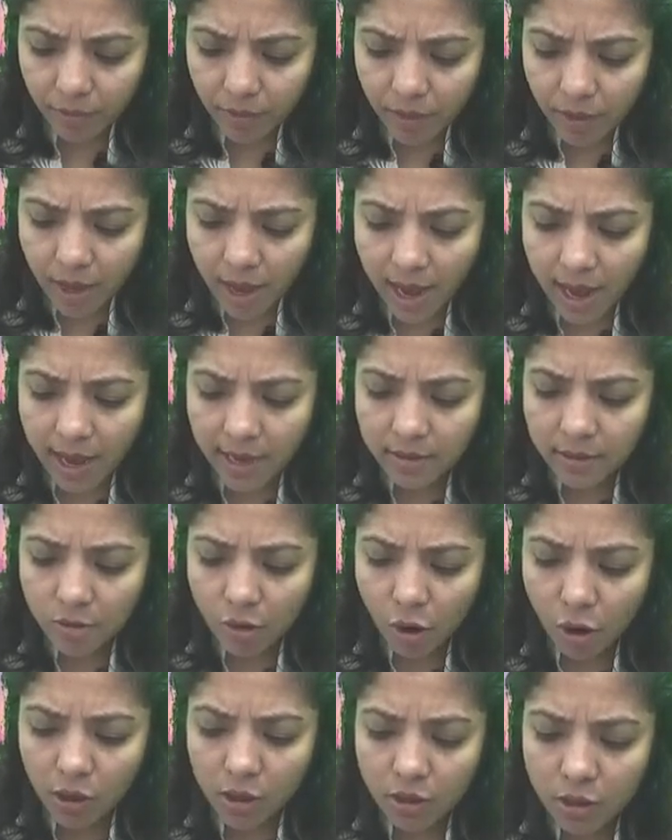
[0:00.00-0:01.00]
has
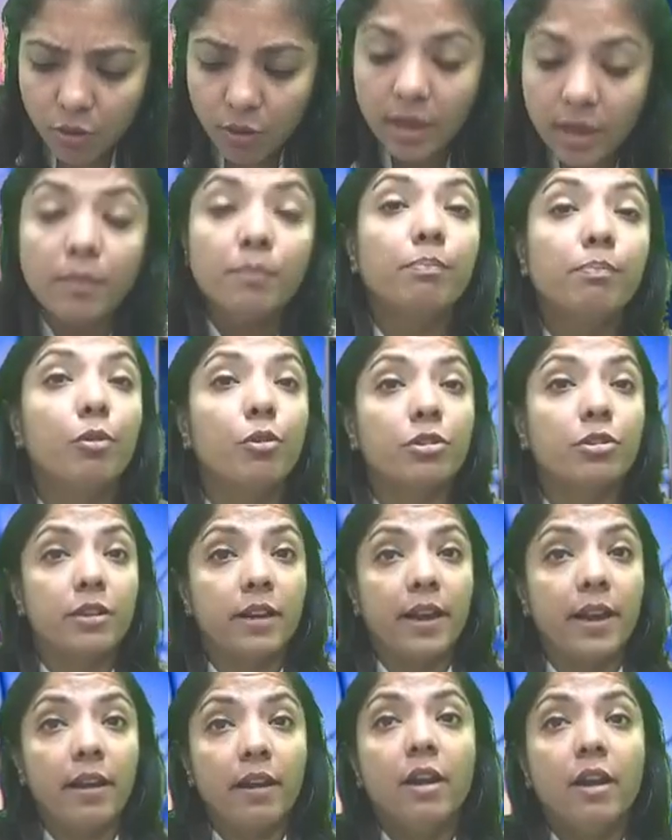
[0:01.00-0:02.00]
also
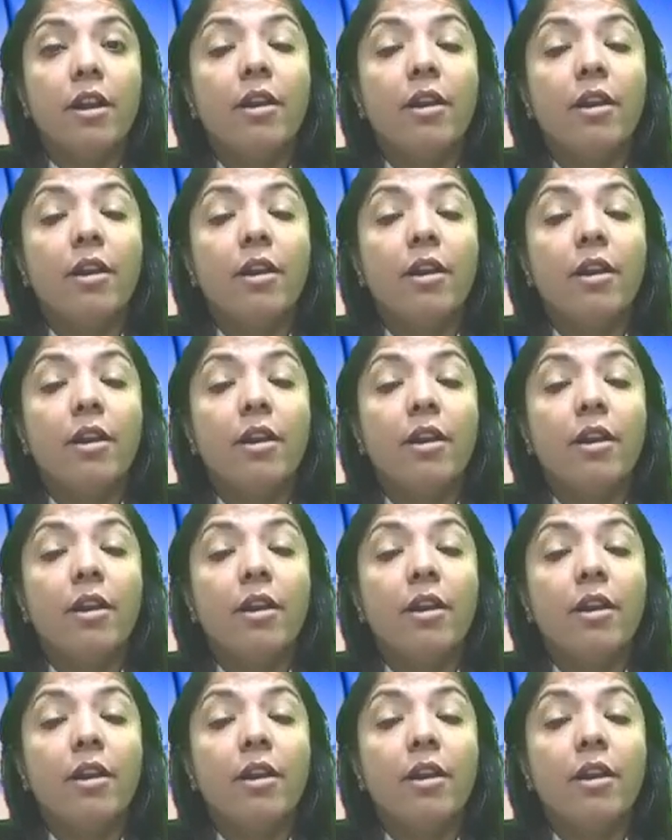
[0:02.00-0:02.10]
imported